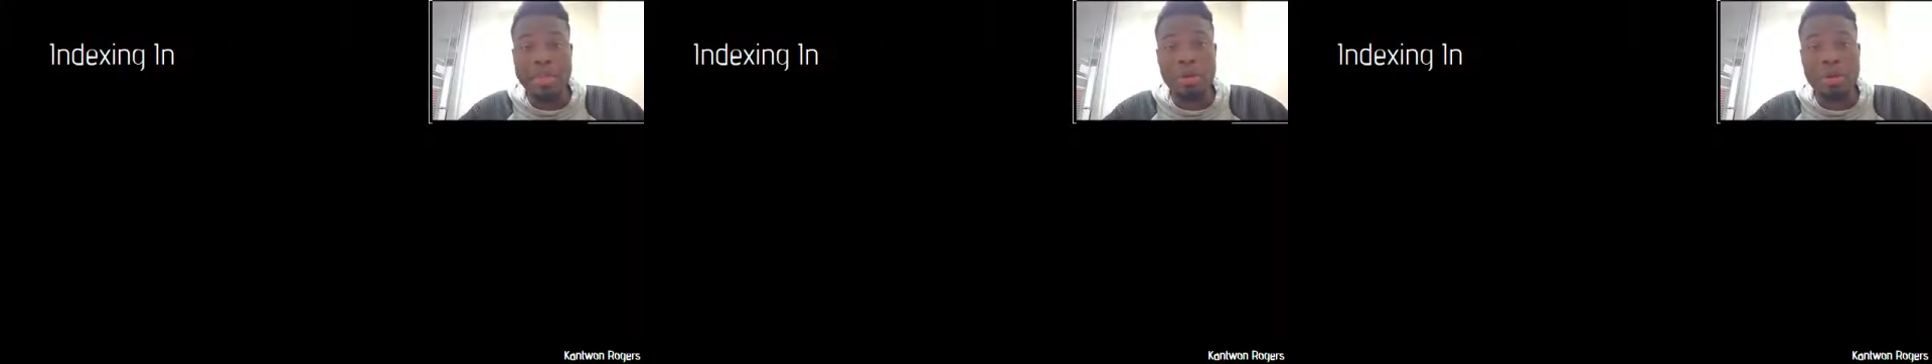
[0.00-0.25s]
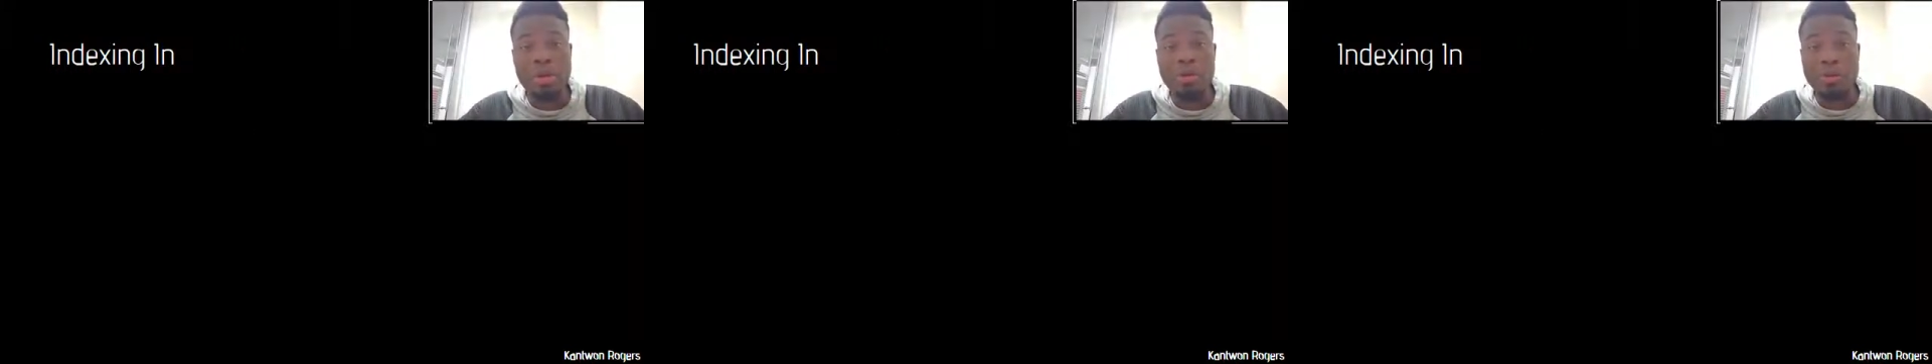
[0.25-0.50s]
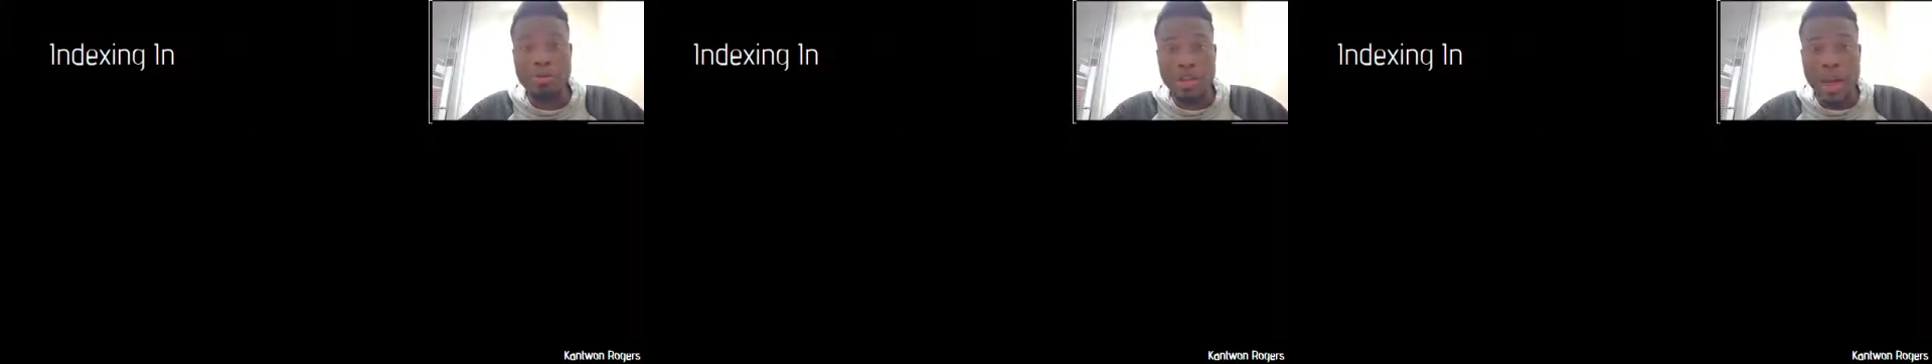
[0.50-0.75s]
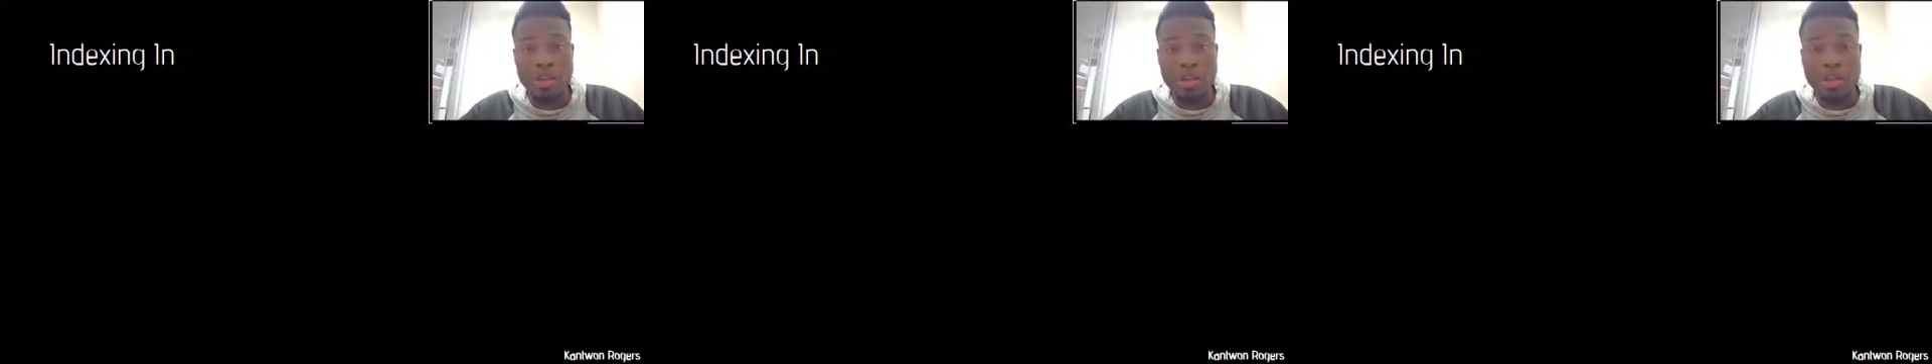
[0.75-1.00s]
multiple
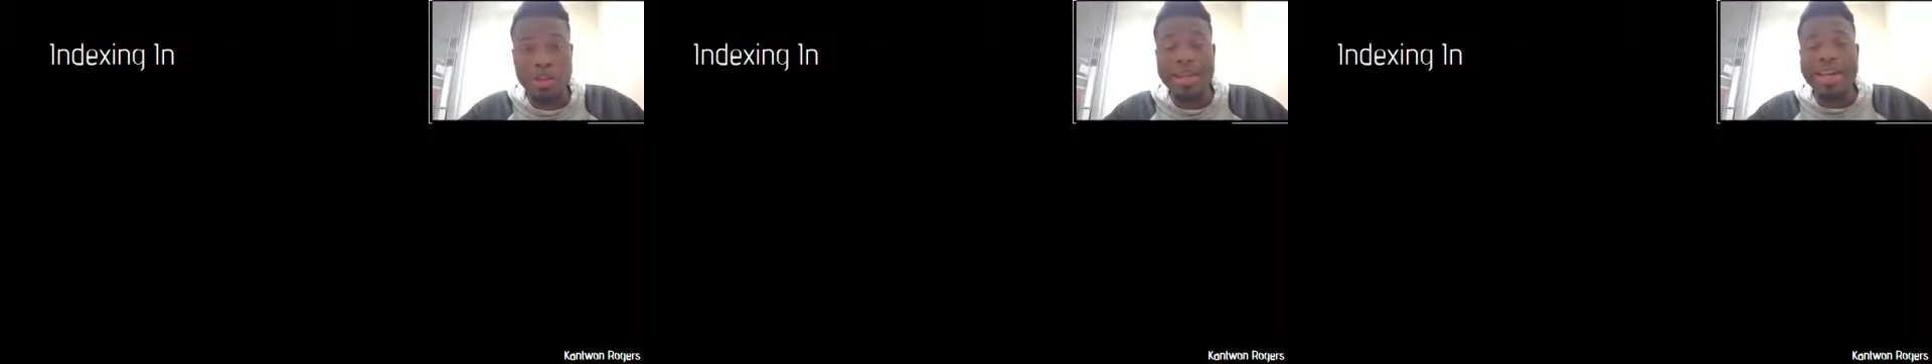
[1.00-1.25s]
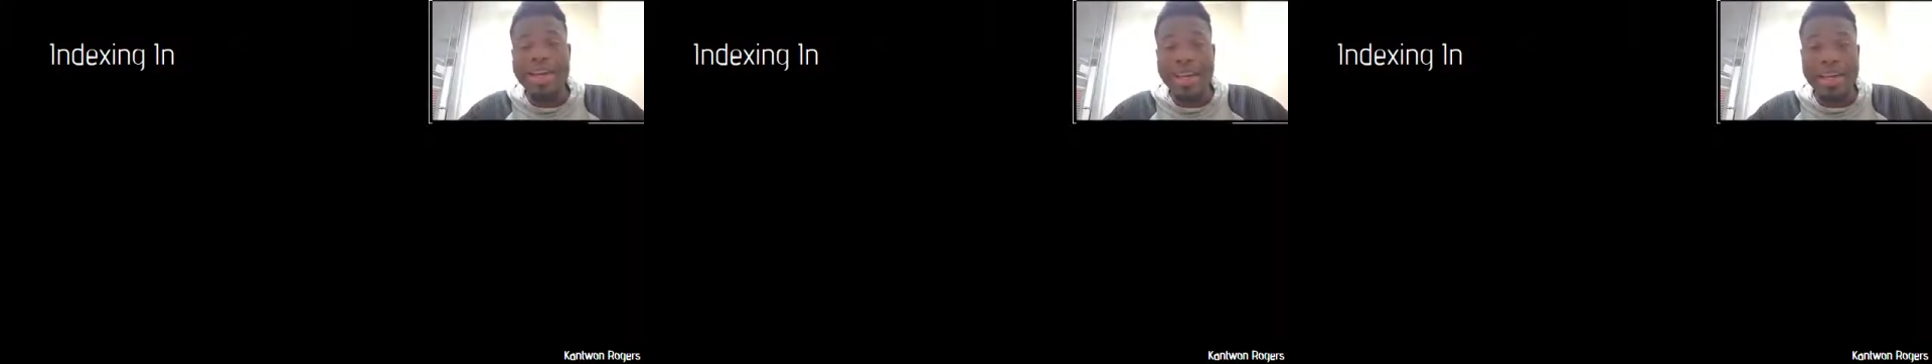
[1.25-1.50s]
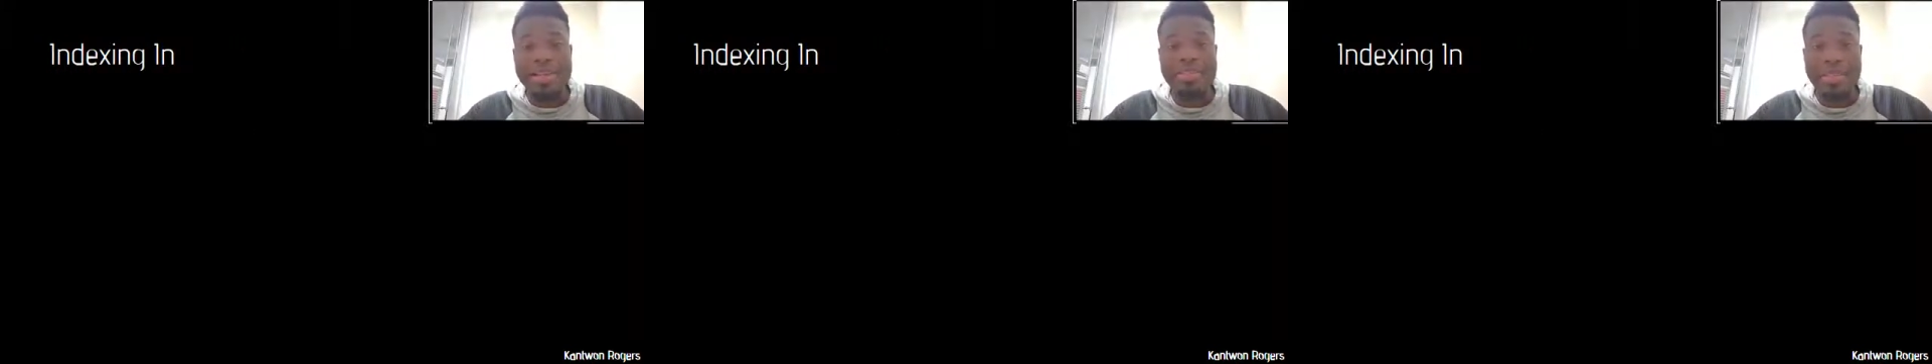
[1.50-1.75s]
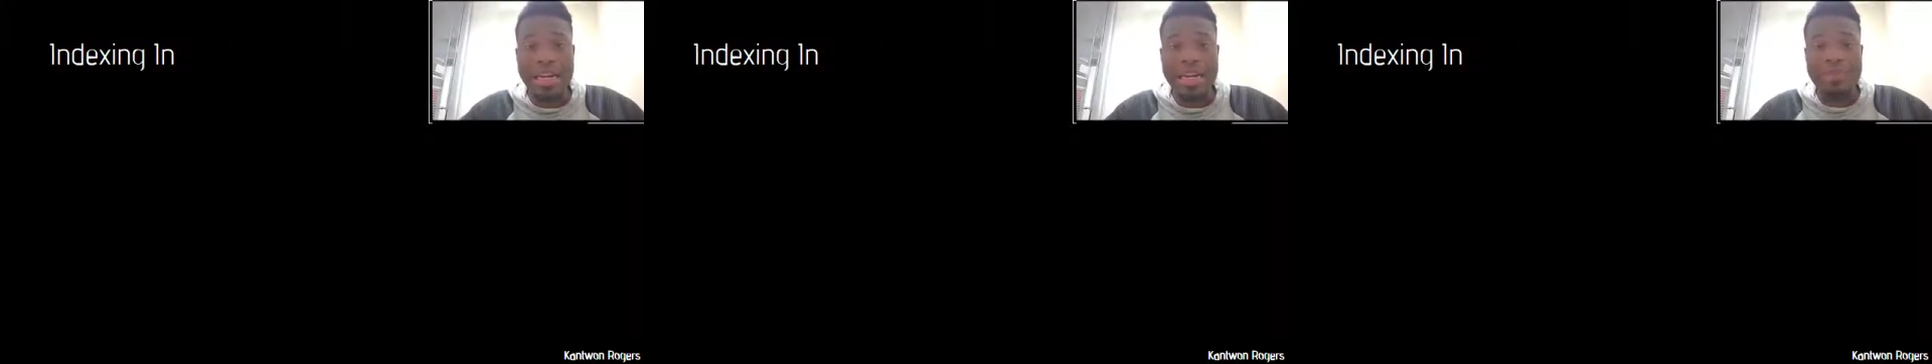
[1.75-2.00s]
values
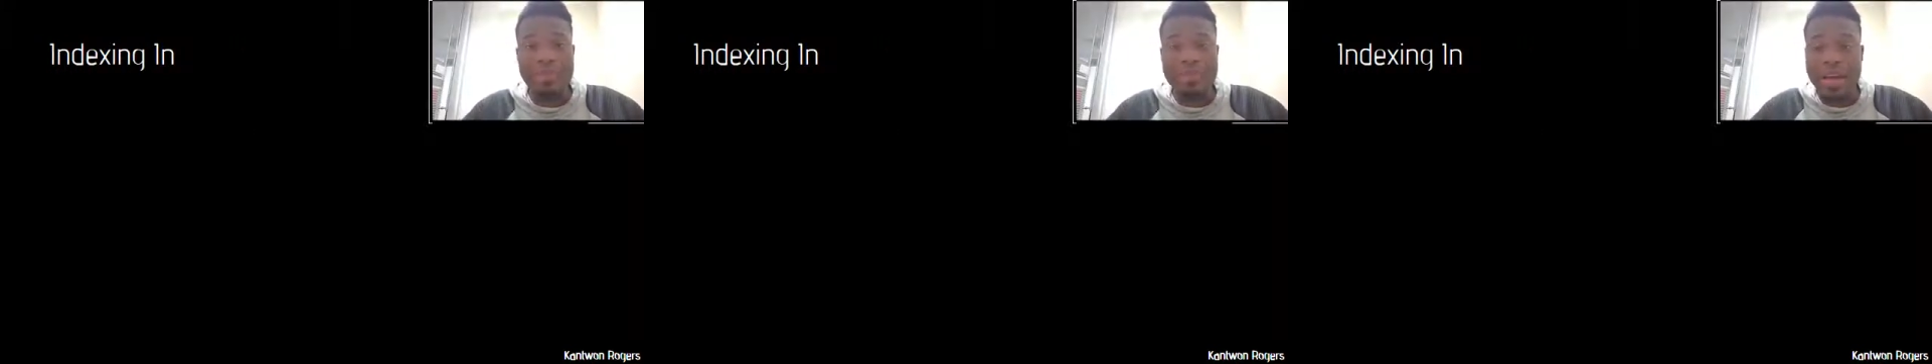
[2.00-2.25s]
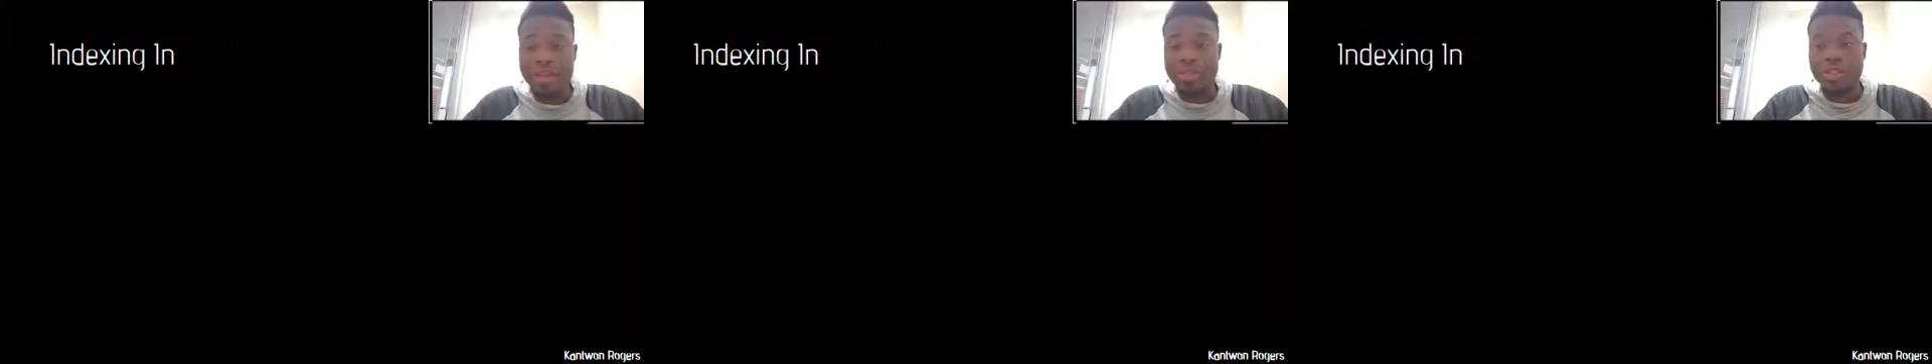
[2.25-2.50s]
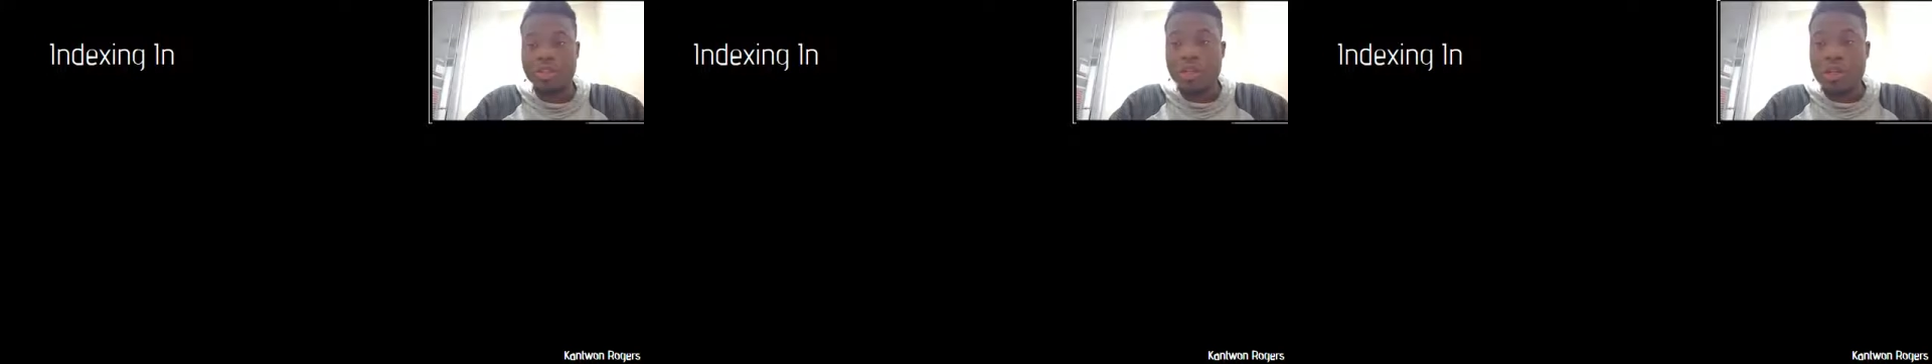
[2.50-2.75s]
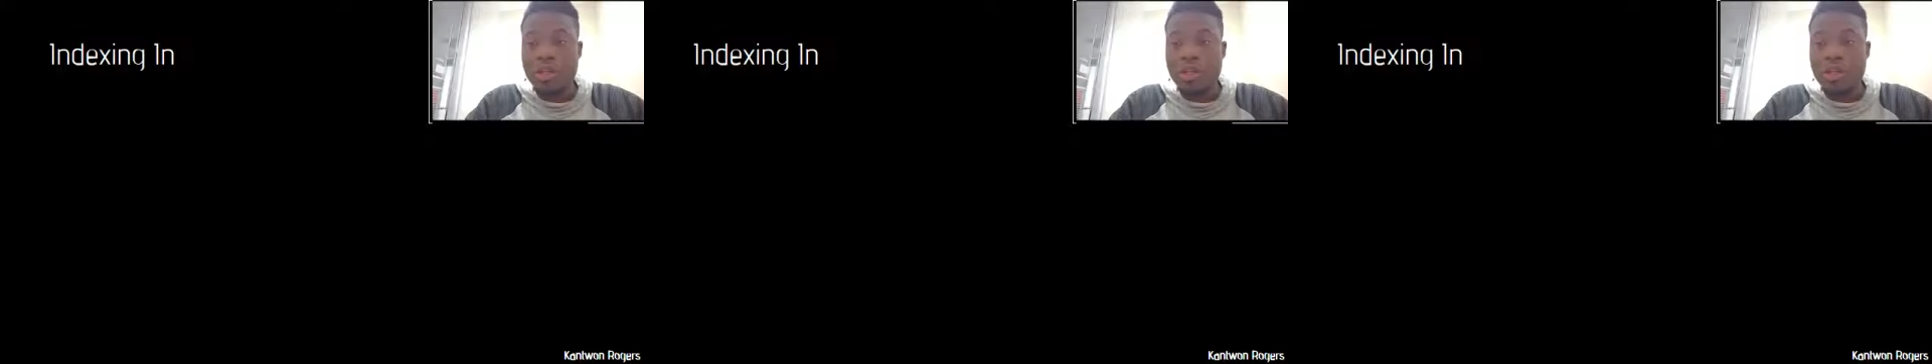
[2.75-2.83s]
inside of a vector.